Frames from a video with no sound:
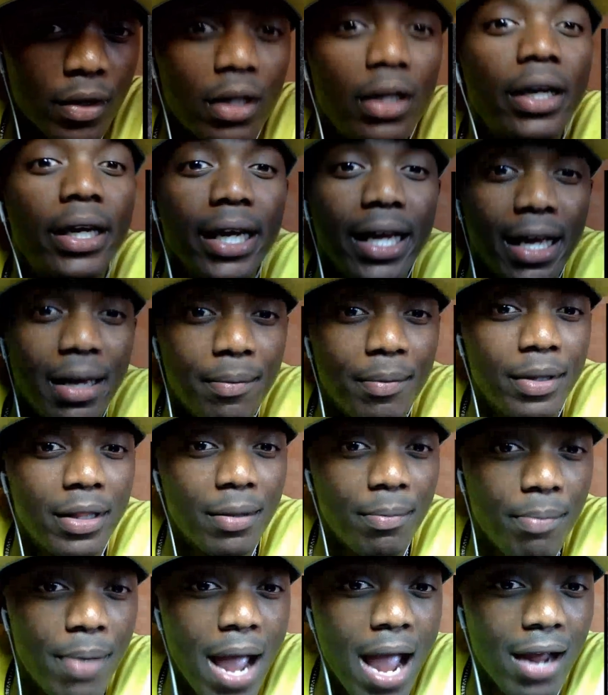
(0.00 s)
Look at him in
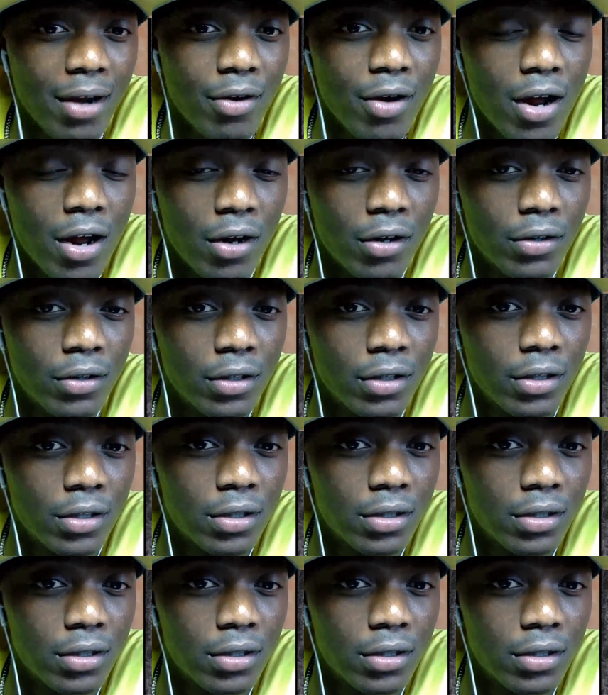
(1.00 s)
the background.